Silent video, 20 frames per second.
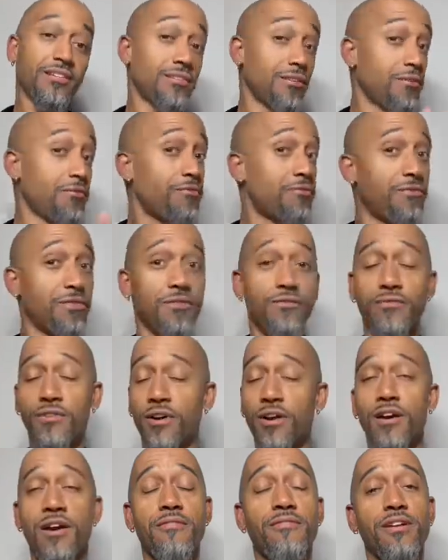So
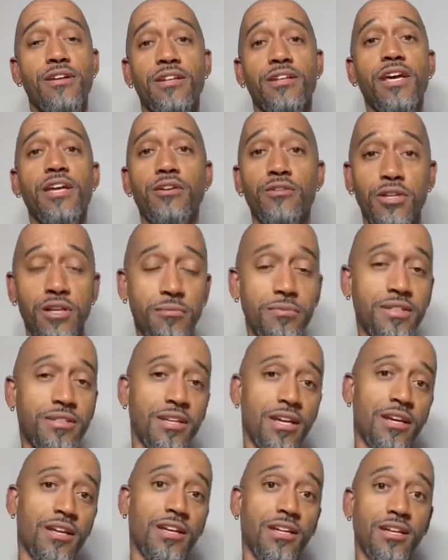forever and a day, you'll hear me
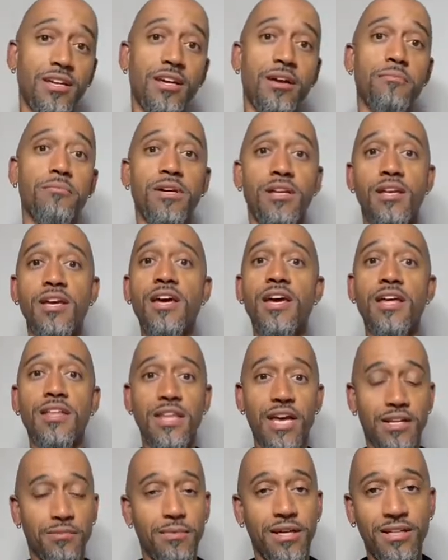say it again, but
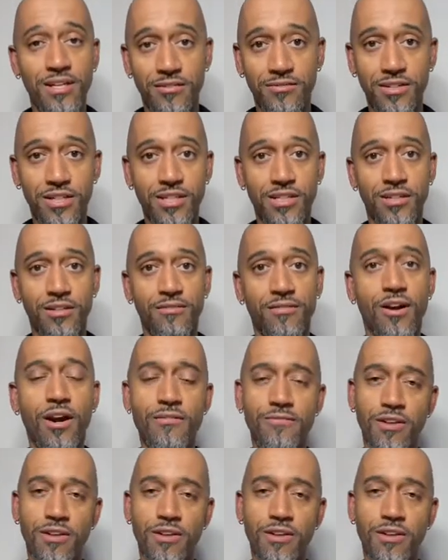that's my definition of art.